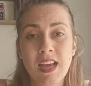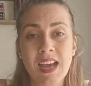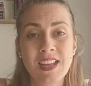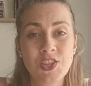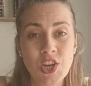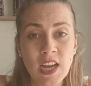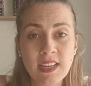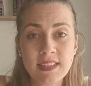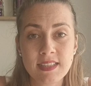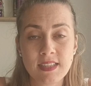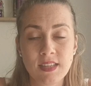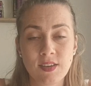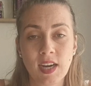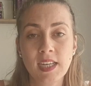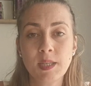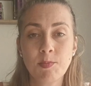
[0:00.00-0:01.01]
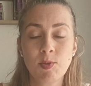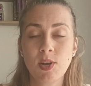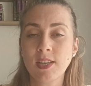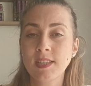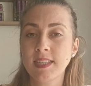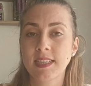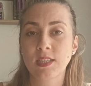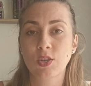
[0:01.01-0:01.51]
adjust, right, the
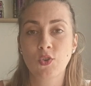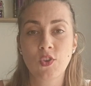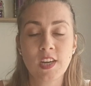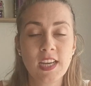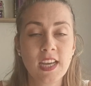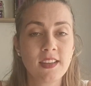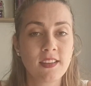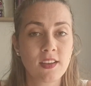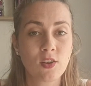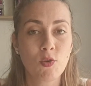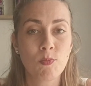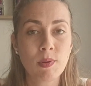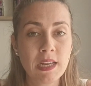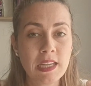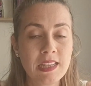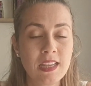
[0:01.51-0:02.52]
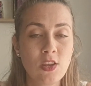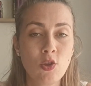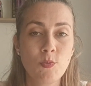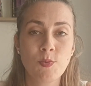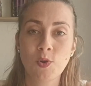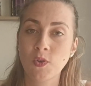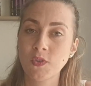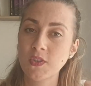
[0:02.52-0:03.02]
process, or create a completely new
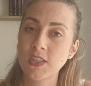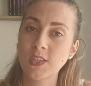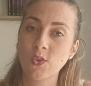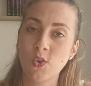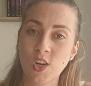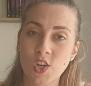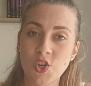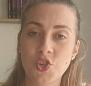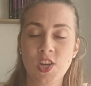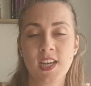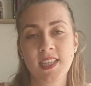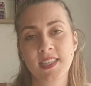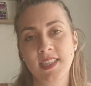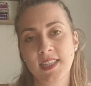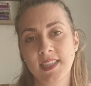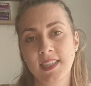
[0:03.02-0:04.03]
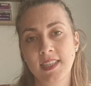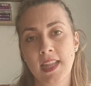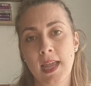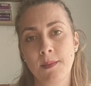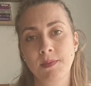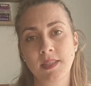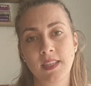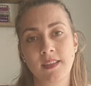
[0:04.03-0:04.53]
process, or adjust the
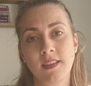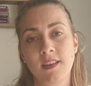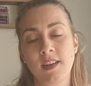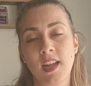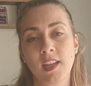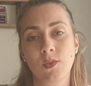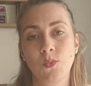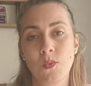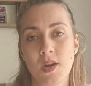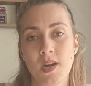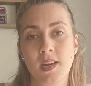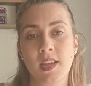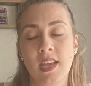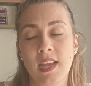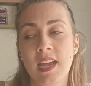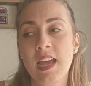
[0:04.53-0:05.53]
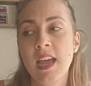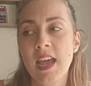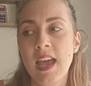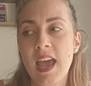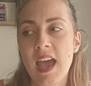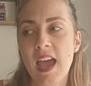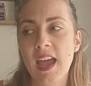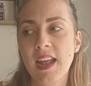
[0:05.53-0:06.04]
steps that are not working.
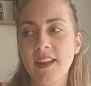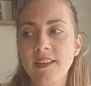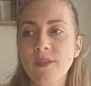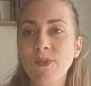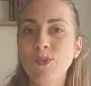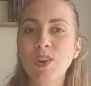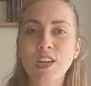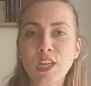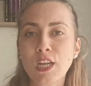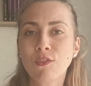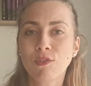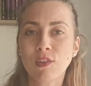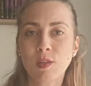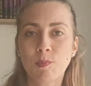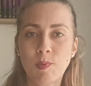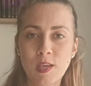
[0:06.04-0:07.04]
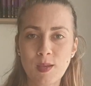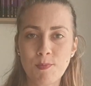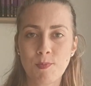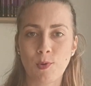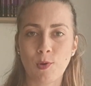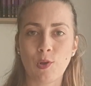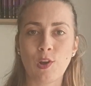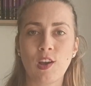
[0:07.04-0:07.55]
And working with
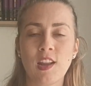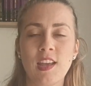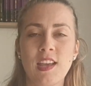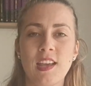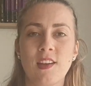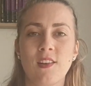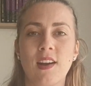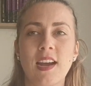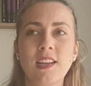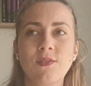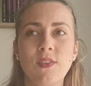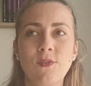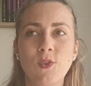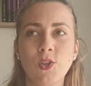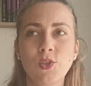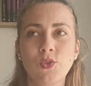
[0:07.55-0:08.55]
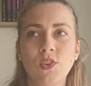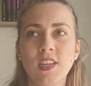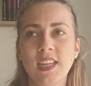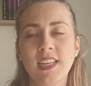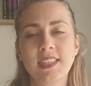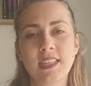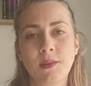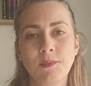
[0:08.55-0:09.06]
people, right, we want to
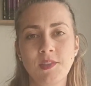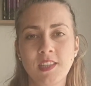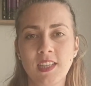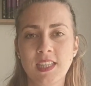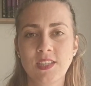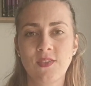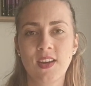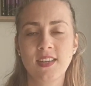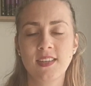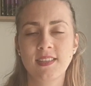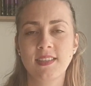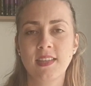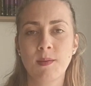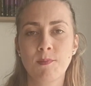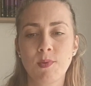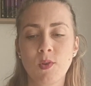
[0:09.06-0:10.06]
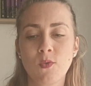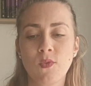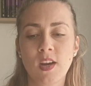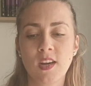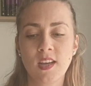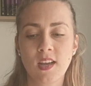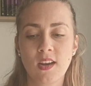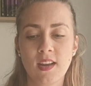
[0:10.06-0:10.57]
create something that's very simple,
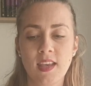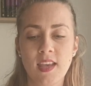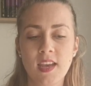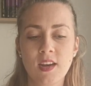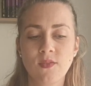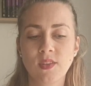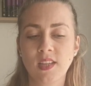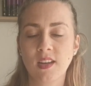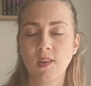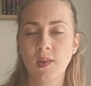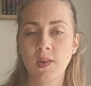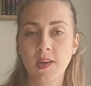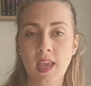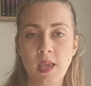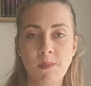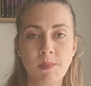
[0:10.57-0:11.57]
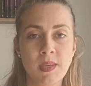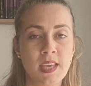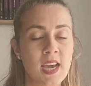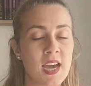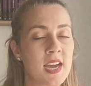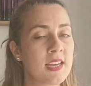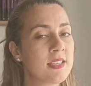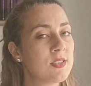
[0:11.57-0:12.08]
very clear, with clear
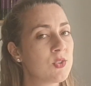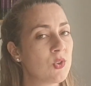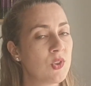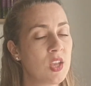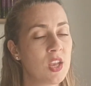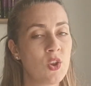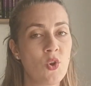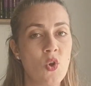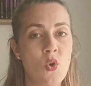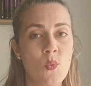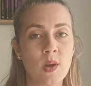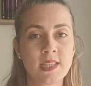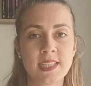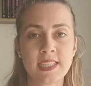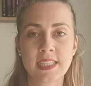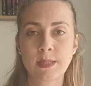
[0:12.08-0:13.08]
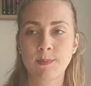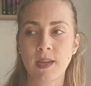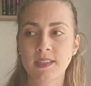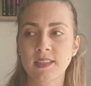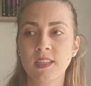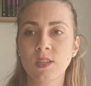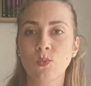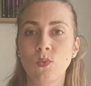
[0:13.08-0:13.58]
KPIs, so they know what's
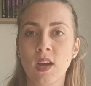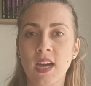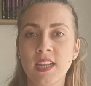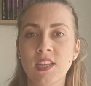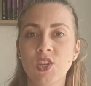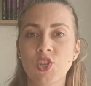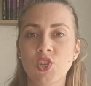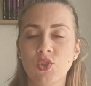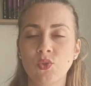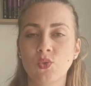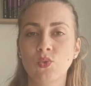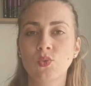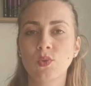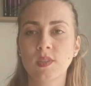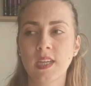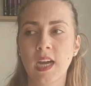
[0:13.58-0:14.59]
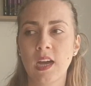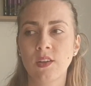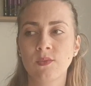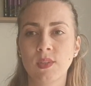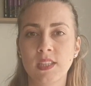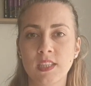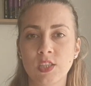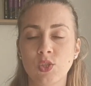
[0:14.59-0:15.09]
expected, why they should do,
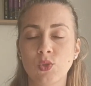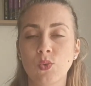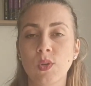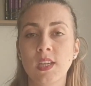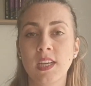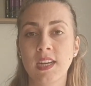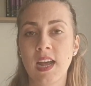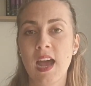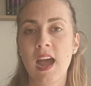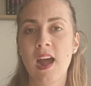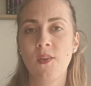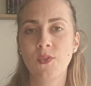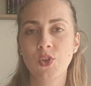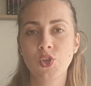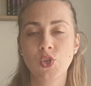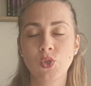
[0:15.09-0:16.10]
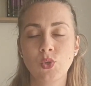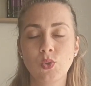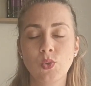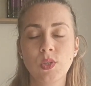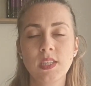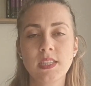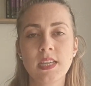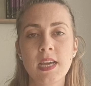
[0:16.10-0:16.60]
what they're doing, and how they should do
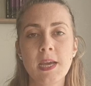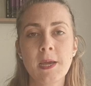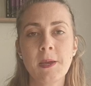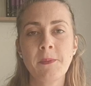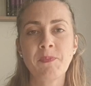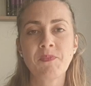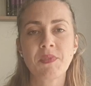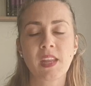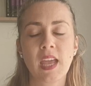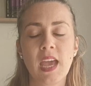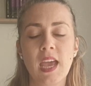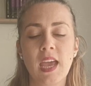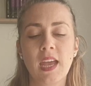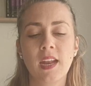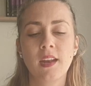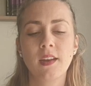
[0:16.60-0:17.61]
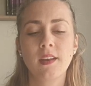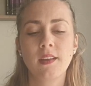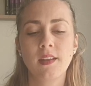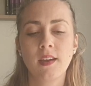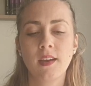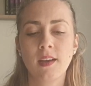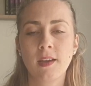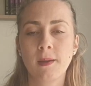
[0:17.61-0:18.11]
it. And
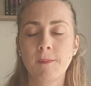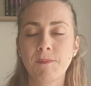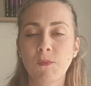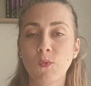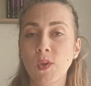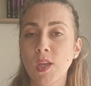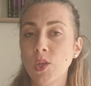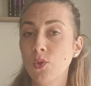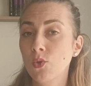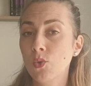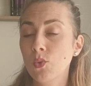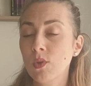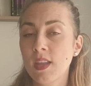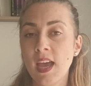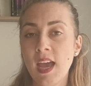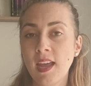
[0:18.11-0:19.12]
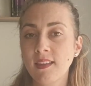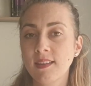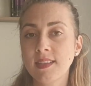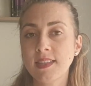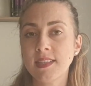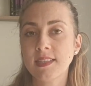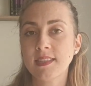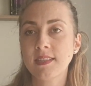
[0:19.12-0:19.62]
when you do that,
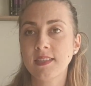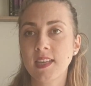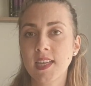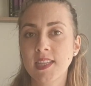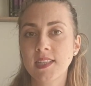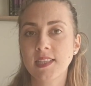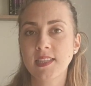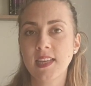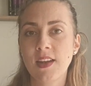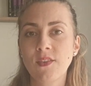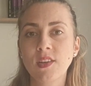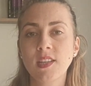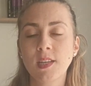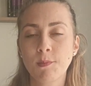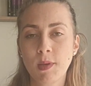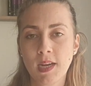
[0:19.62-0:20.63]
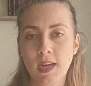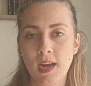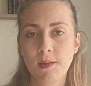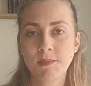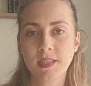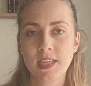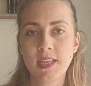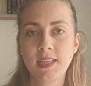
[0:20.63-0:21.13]
it's everything
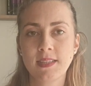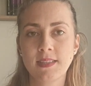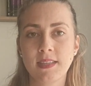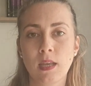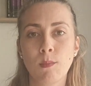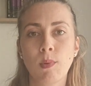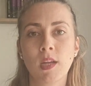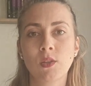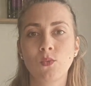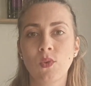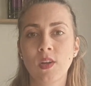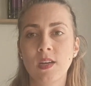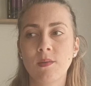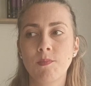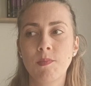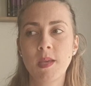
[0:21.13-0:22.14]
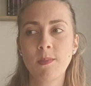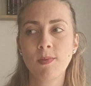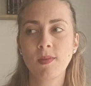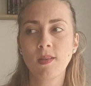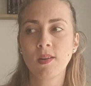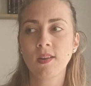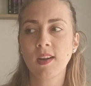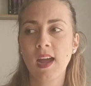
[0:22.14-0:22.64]
becomes easy. But when
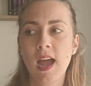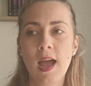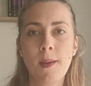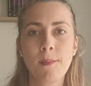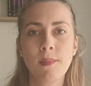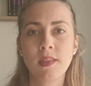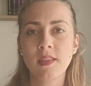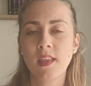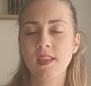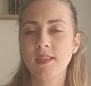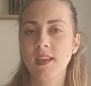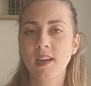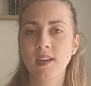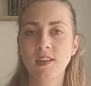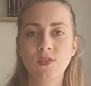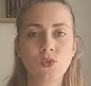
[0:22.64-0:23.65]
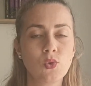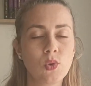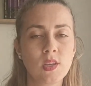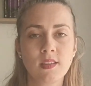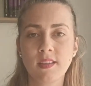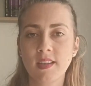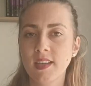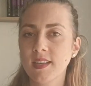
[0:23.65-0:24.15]
people are calm and they're
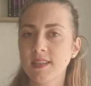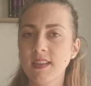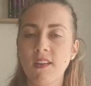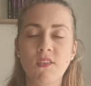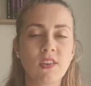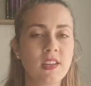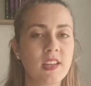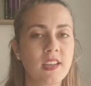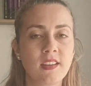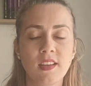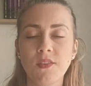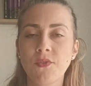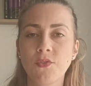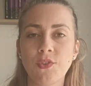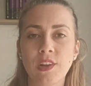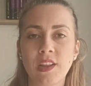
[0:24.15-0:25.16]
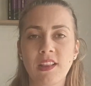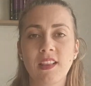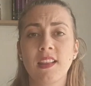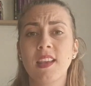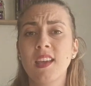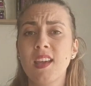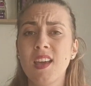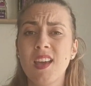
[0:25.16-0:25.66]
doing things every day
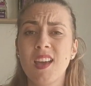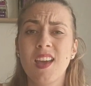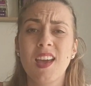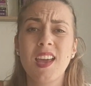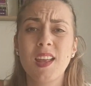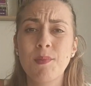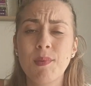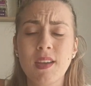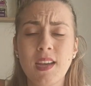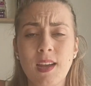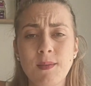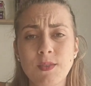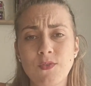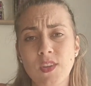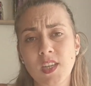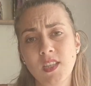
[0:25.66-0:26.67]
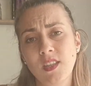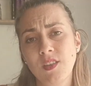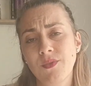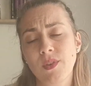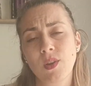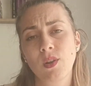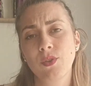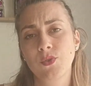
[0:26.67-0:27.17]
differently, it becomes very
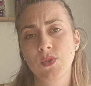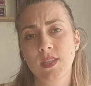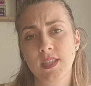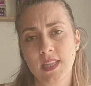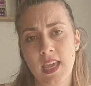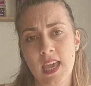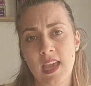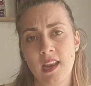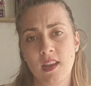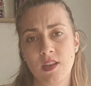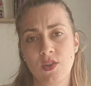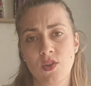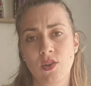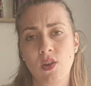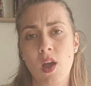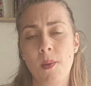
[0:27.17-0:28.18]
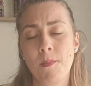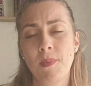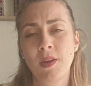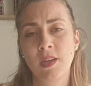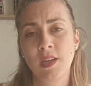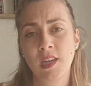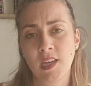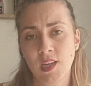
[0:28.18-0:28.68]
difficult to scale your
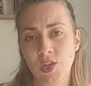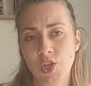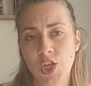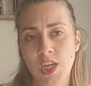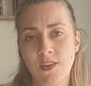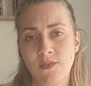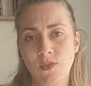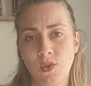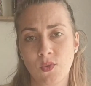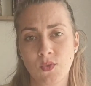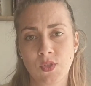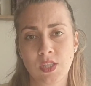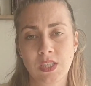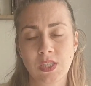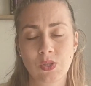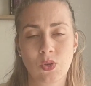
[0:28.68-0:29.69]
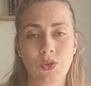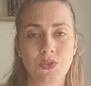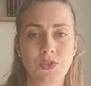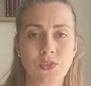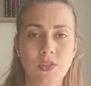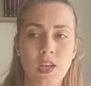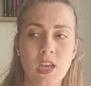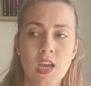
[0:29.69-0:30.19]
company and achieve those
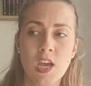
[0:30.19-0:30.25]
results.